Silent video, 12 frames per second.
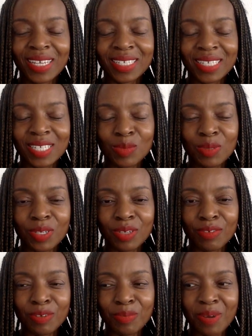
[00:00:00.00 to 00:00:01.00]
this
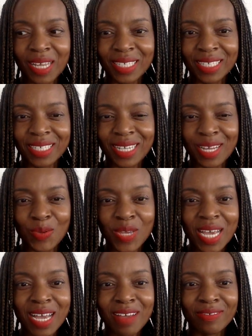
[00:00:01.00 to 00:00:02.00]
beautiful practice that we
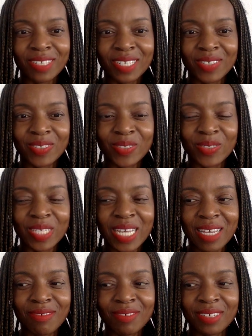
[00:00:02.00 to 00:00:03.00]
have, that
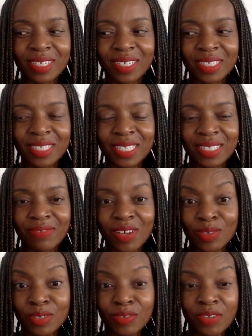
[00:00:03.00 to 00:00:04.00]
Gurudev, this
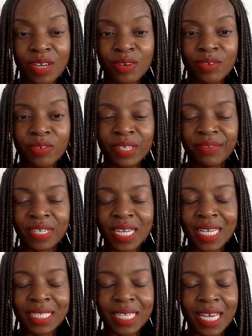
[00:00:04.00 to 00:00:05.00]
founder of Art of Living,
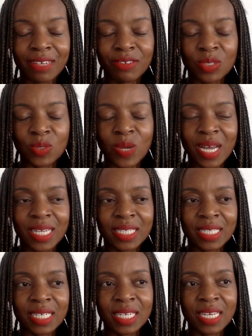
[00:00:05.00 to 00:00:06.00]
has gave to
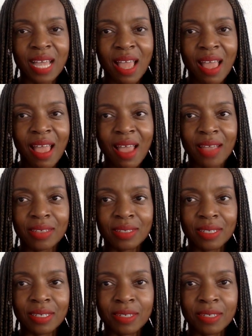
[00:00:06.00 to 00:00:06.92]
us. And